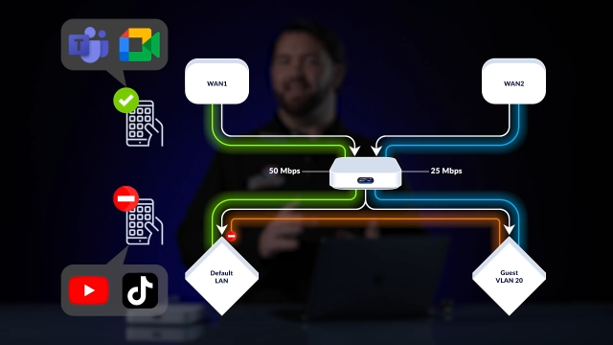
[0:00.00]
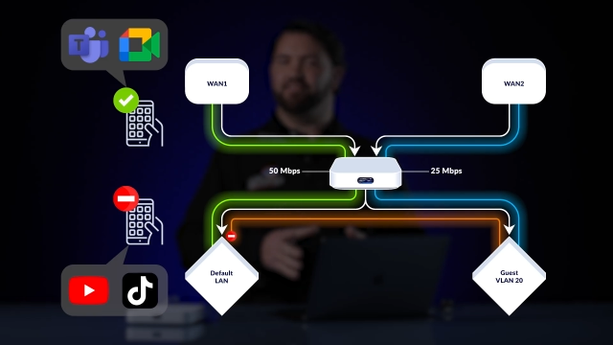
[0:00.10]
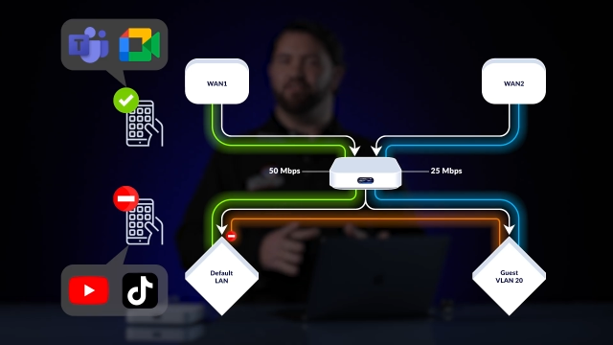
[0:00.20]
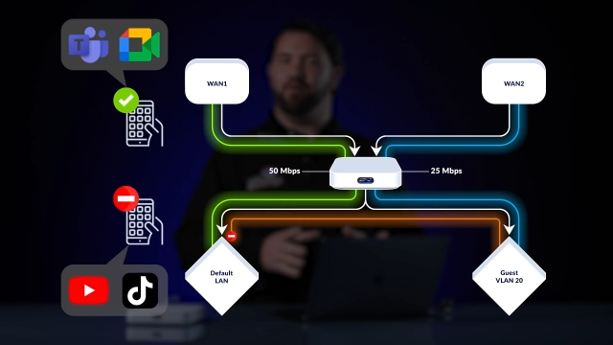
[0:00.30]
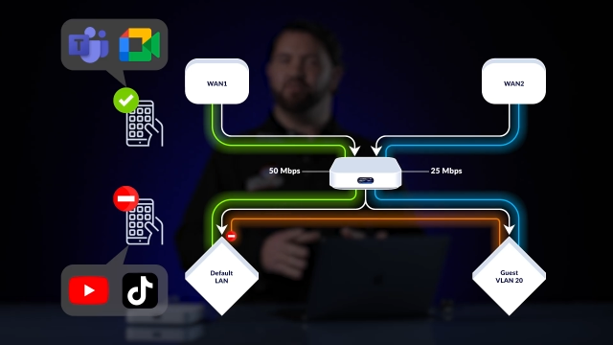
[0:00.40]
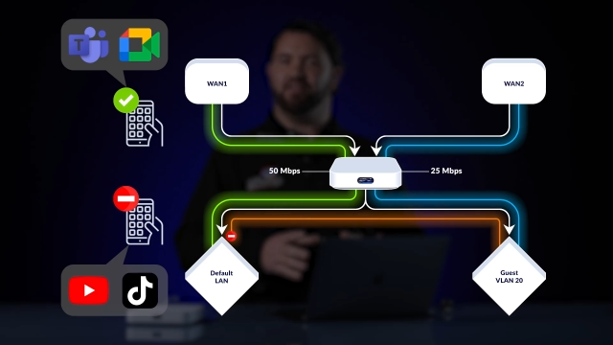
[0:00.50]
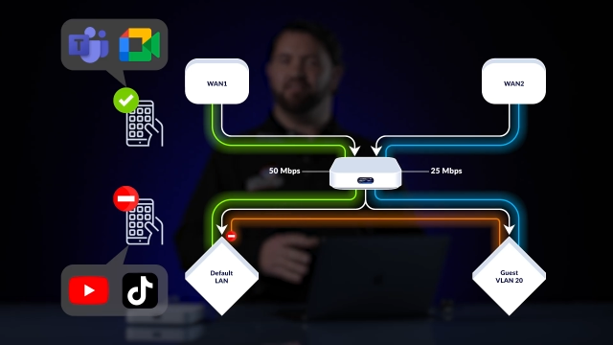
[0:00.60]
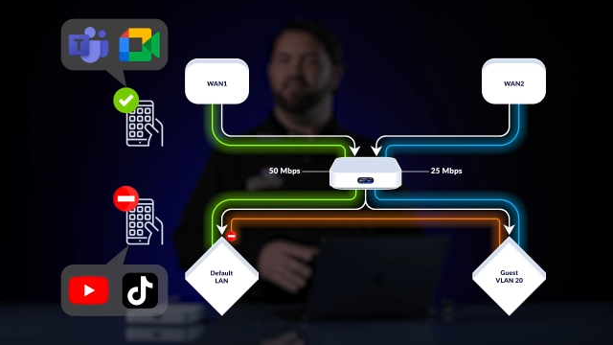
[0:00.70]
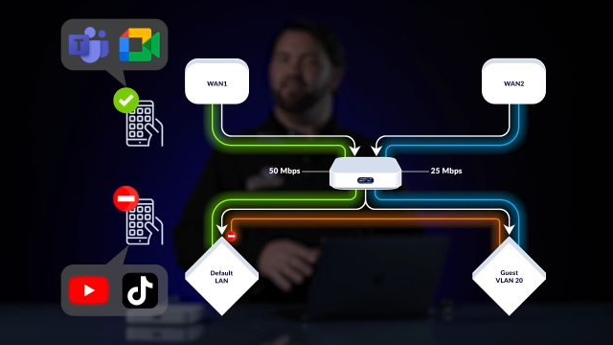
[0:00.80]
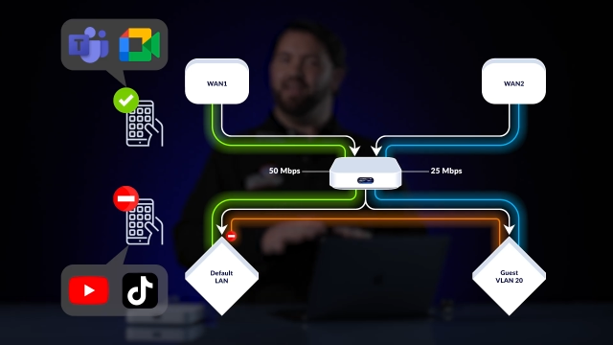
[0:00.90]
guest
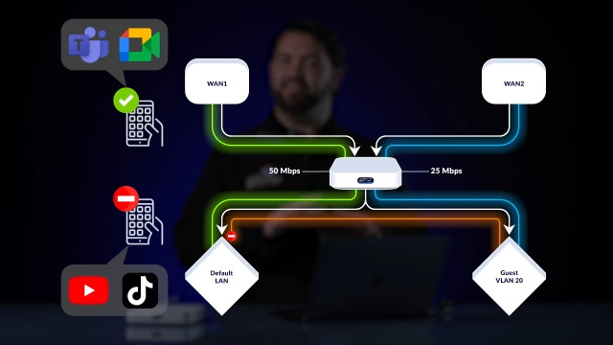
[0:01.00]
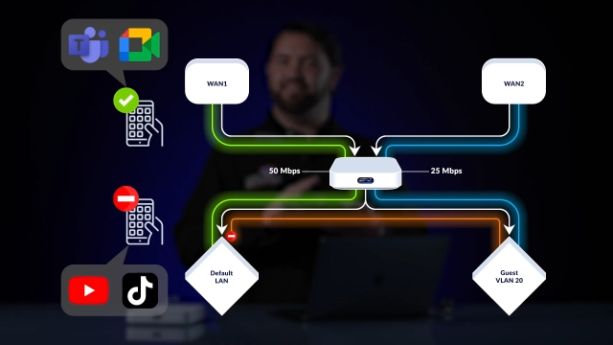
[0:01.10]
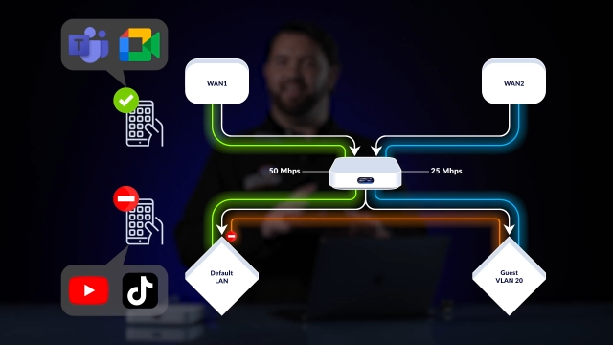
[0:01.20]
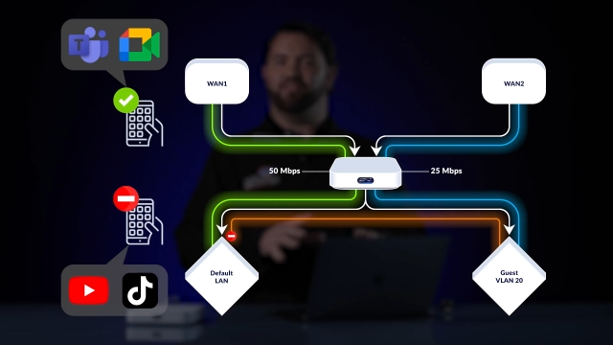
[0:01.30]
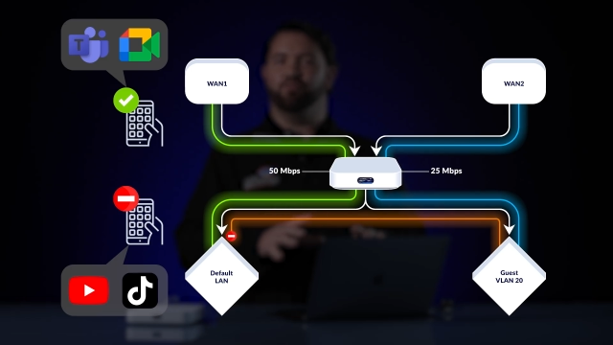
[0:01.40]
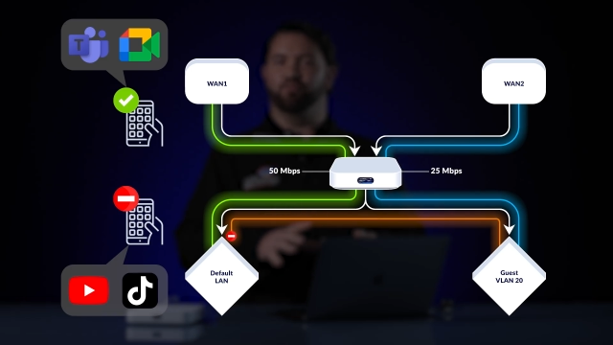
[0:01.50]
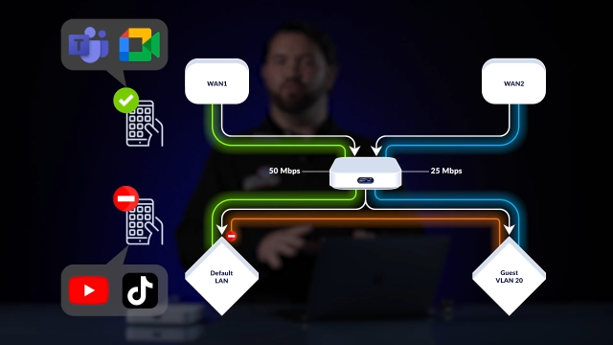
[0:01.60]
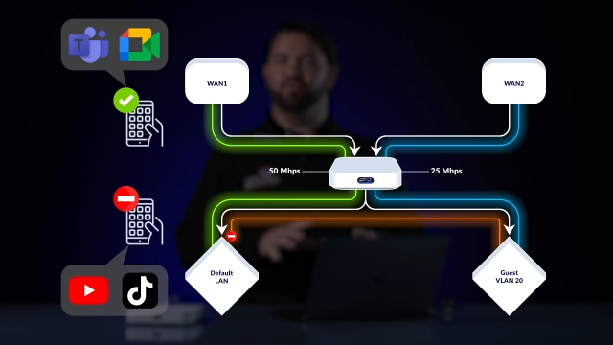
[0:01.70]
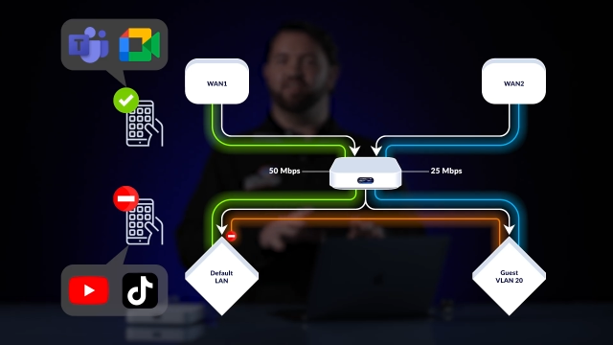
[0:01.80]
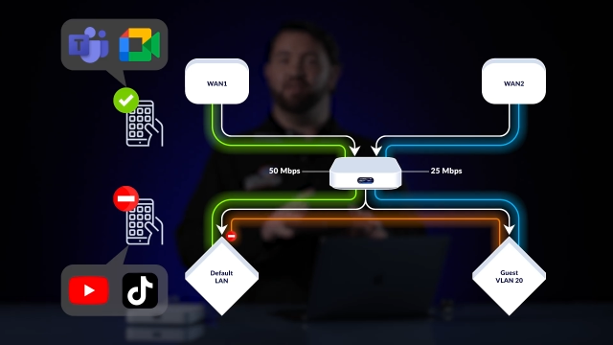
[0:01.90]
object and set the
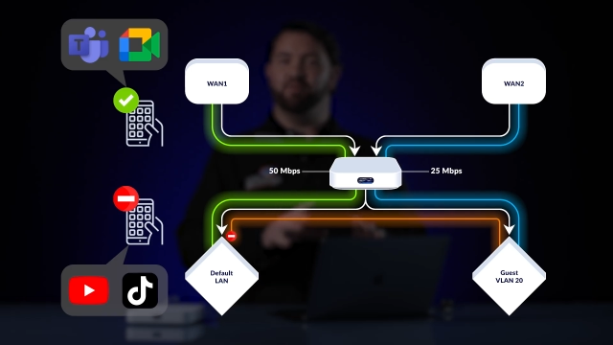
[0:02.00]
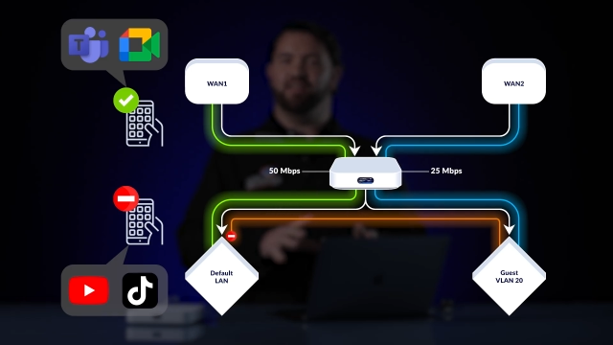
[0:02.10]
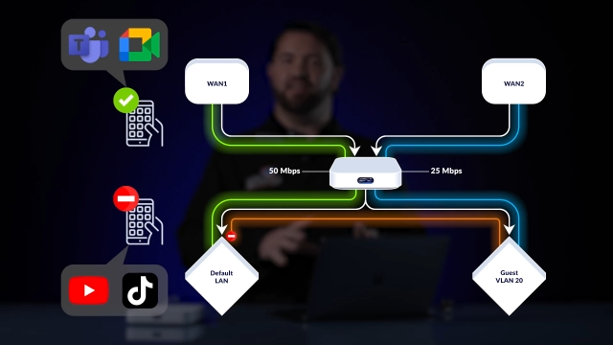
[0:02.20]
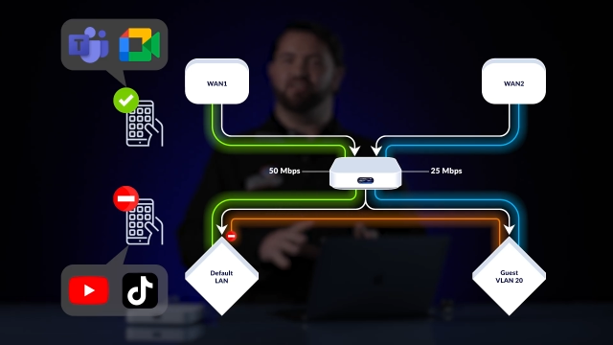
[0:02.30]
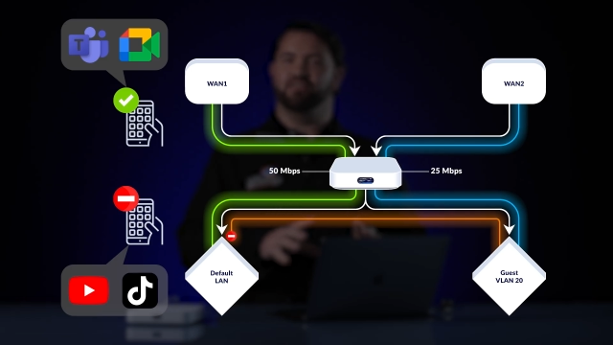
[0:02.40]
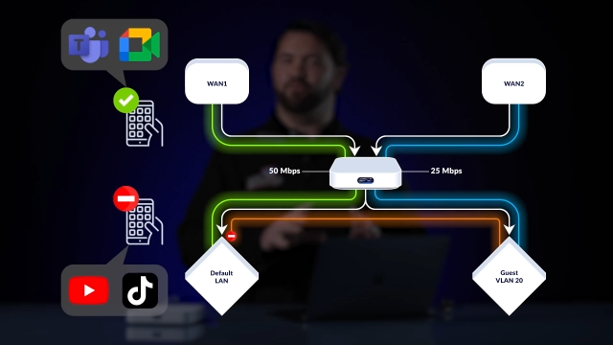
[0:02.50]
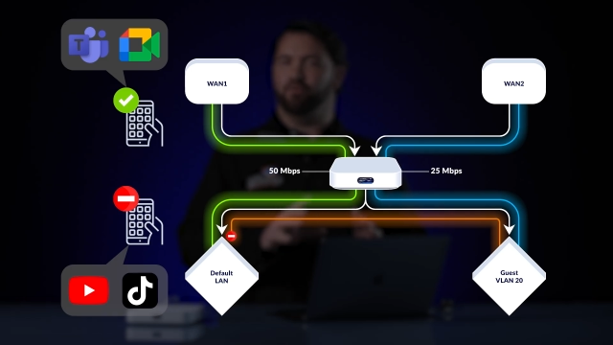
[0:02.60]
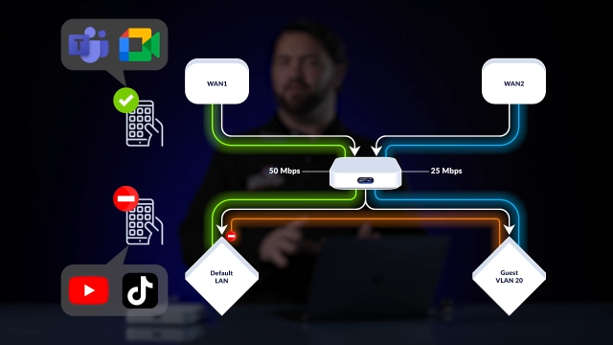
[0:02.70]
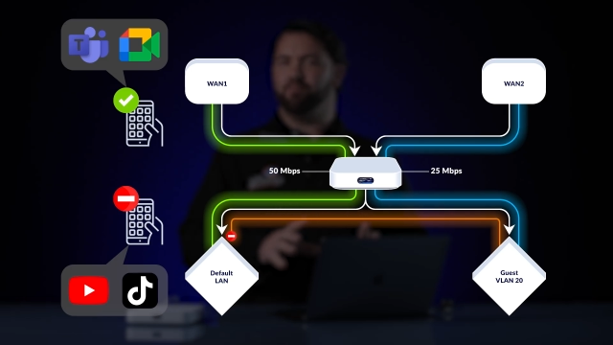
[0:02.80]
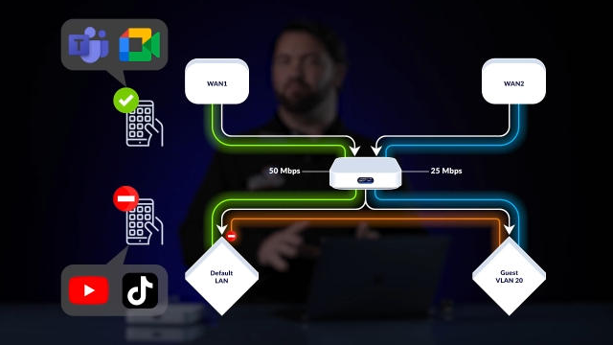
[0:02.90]
rules and limitations
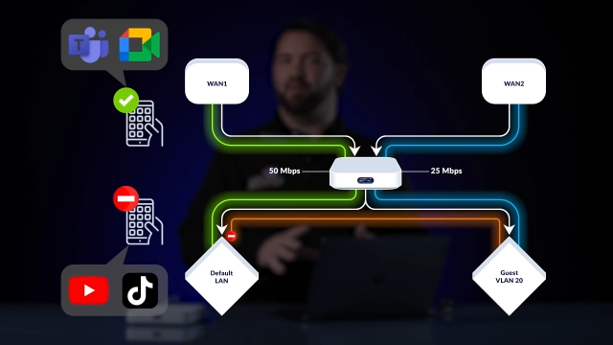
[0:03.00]
for it